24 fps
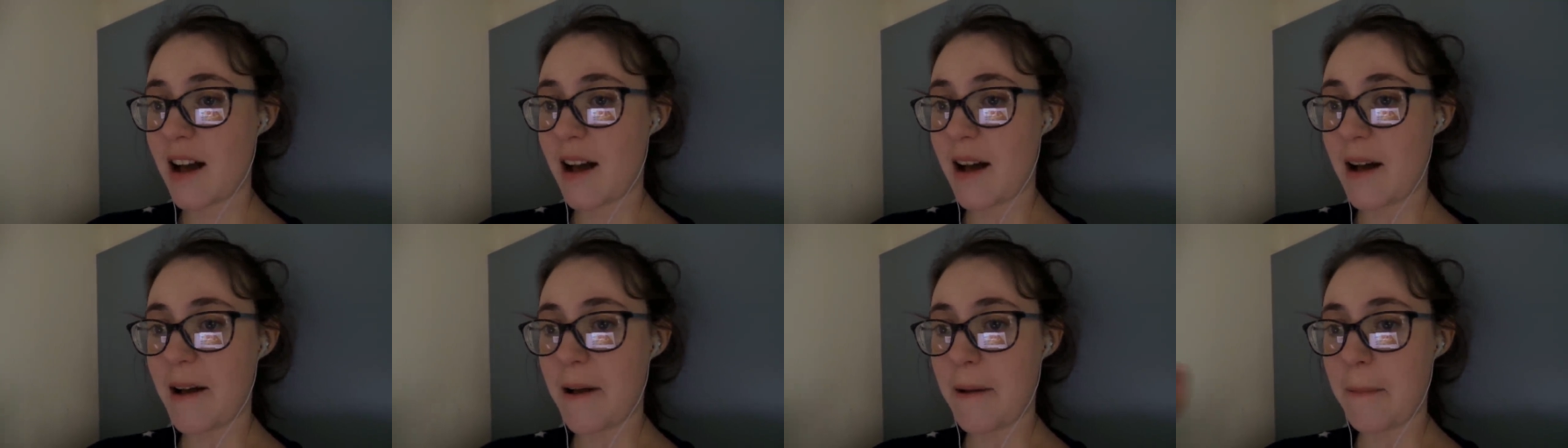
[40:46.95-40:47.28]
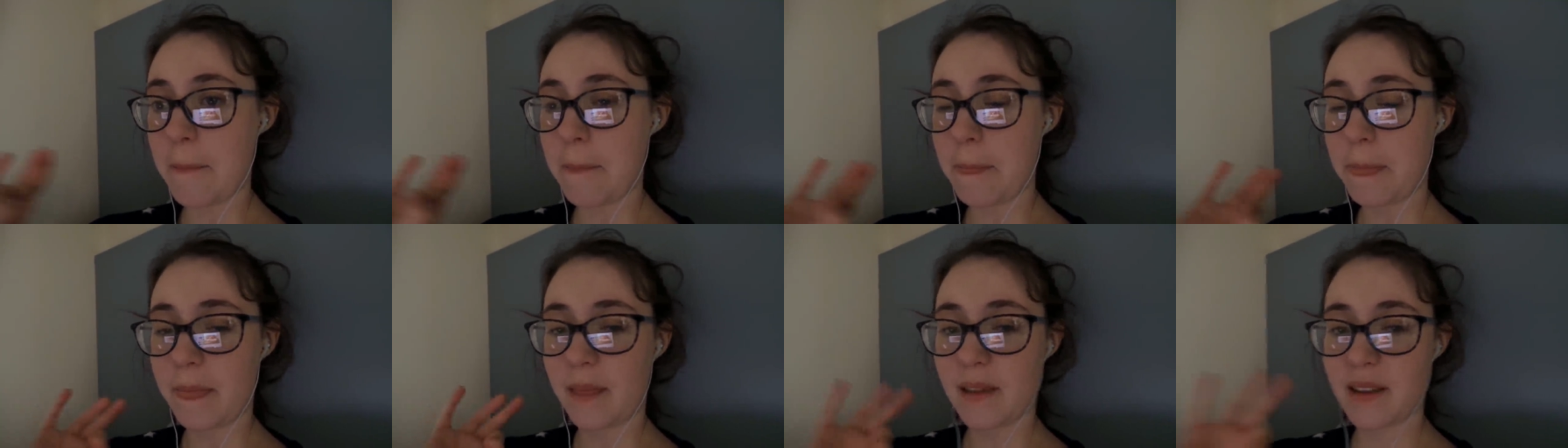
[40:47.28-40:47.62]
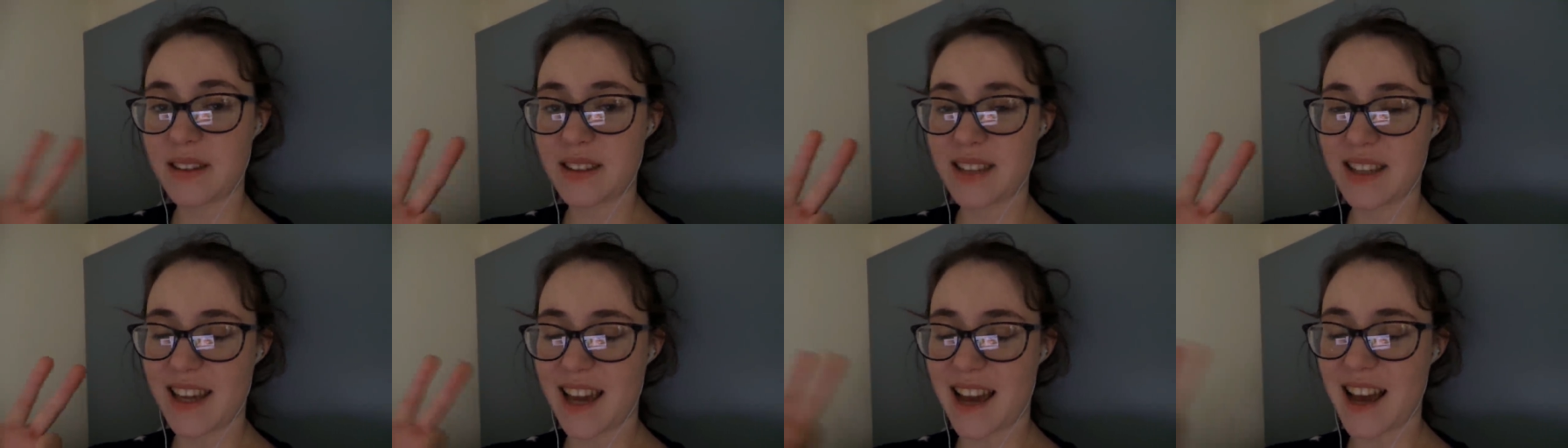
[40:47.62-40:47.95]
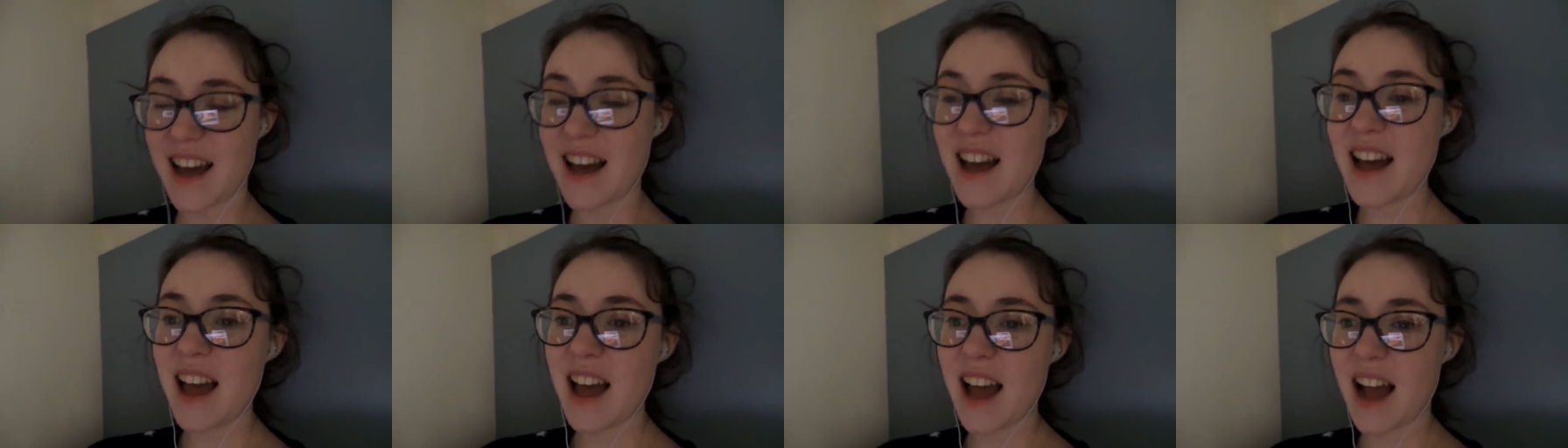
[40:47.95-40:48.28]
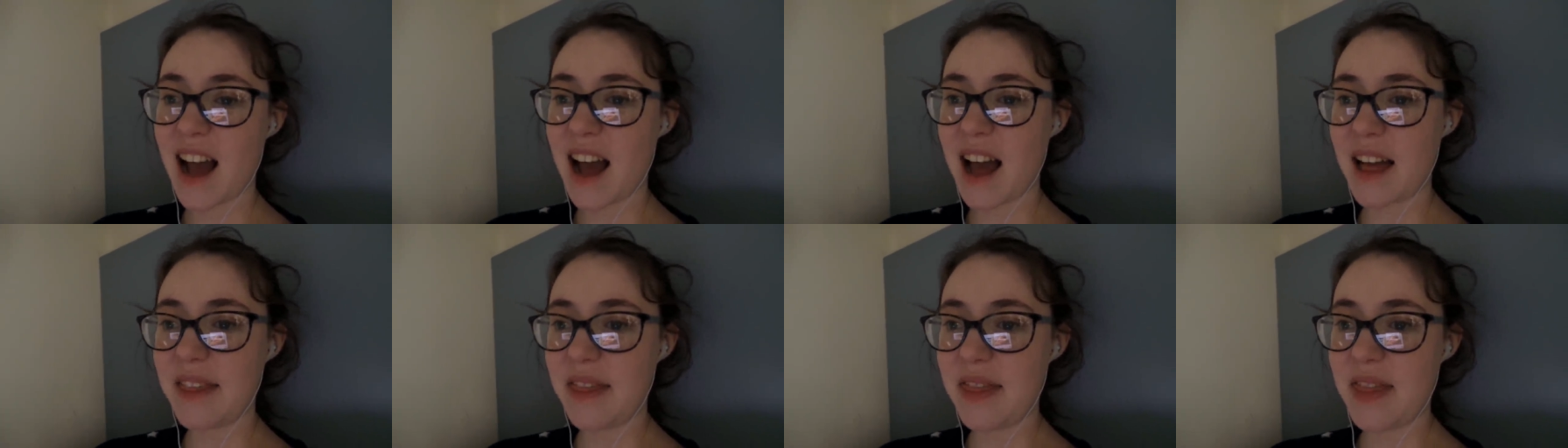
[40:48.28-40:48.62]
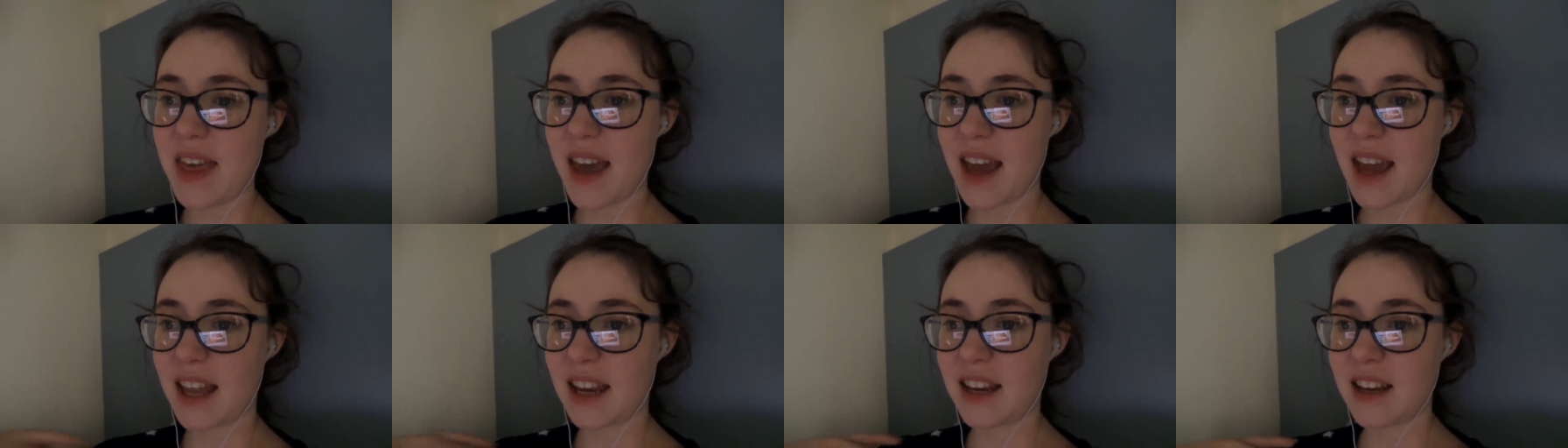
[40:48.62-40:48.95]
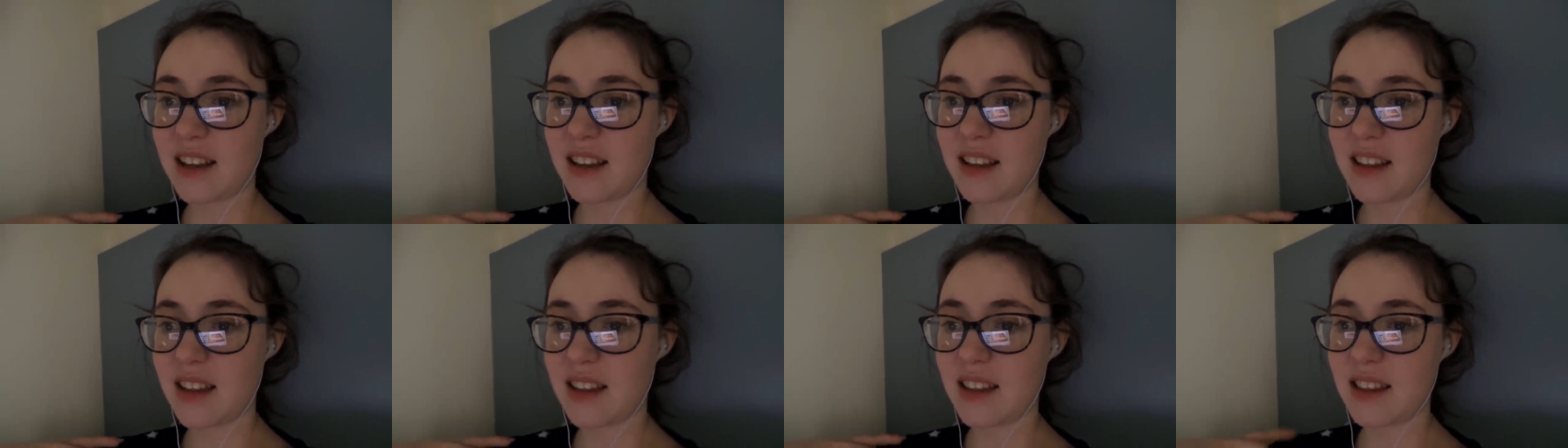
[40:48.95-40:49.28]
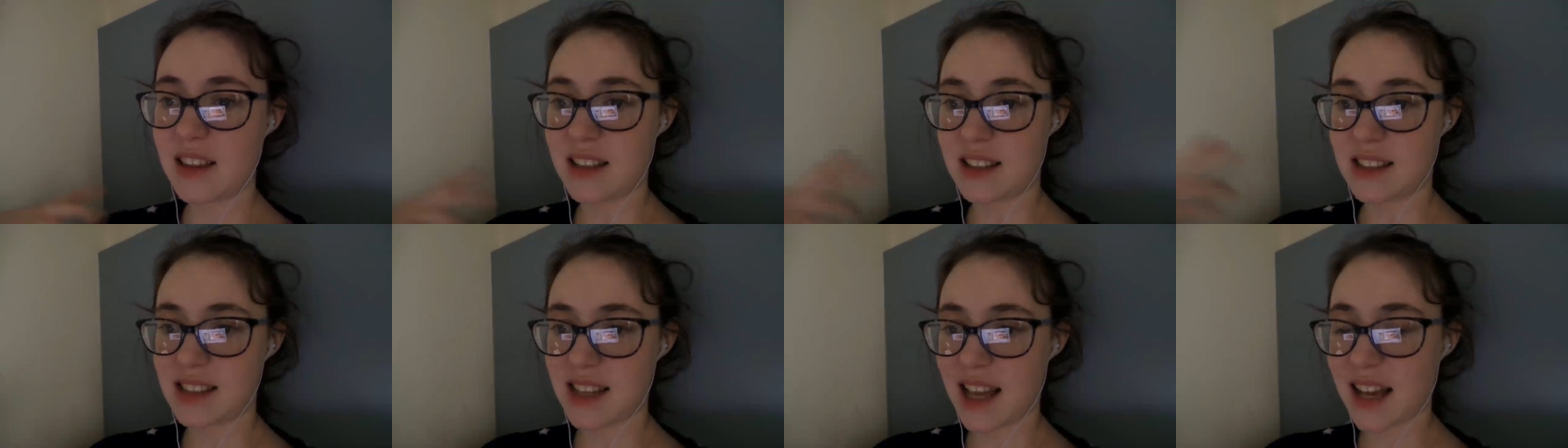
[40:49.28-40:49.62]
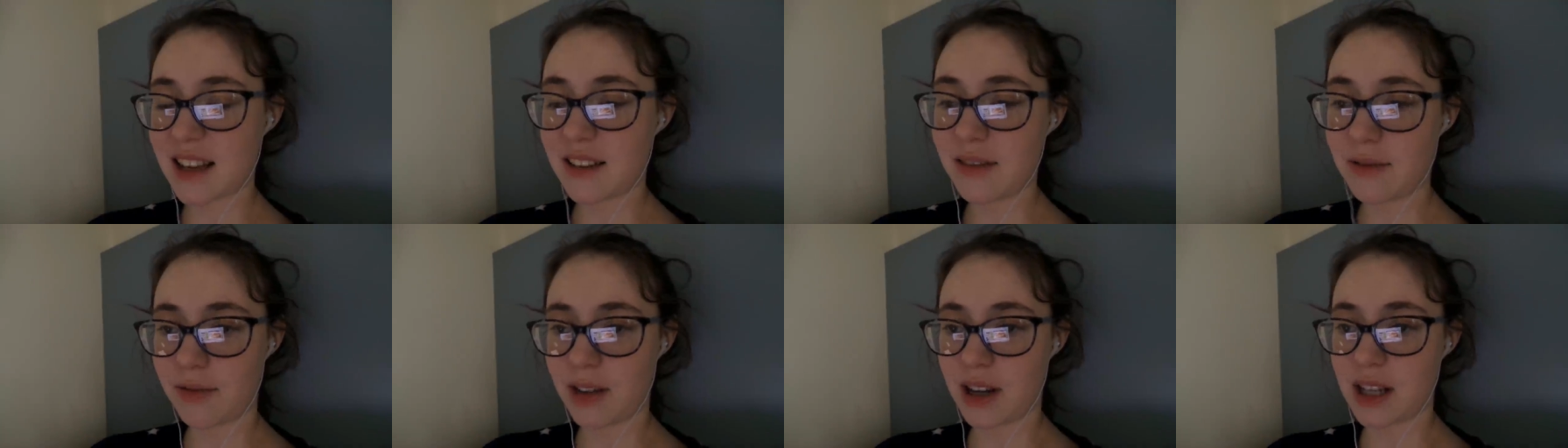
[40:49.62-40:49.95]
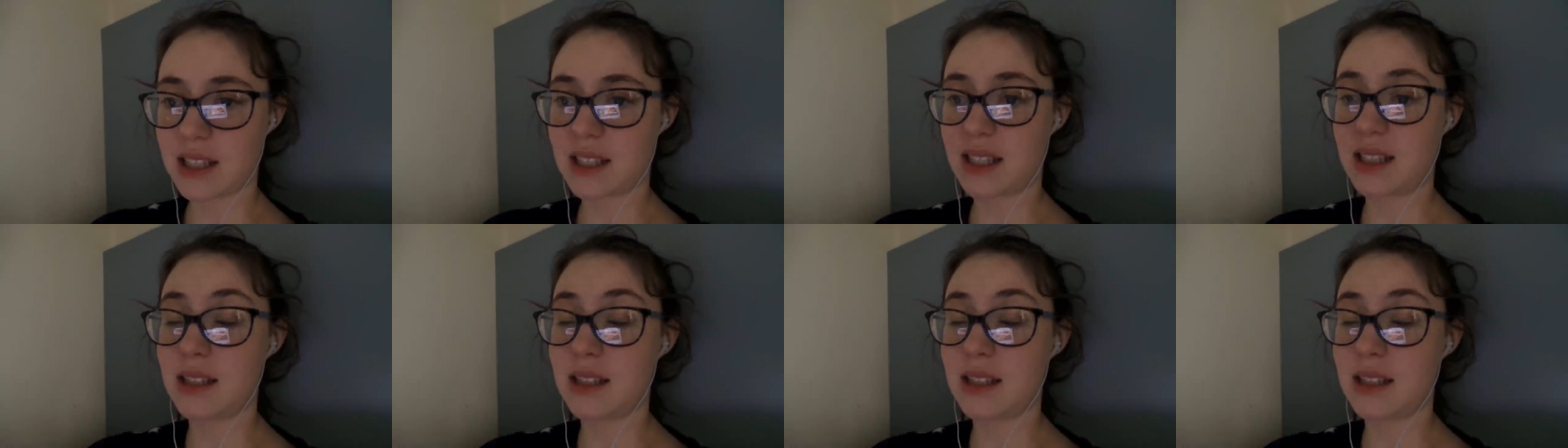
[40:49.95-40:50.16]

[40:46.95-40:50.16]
Um, so yeah, and then the second race,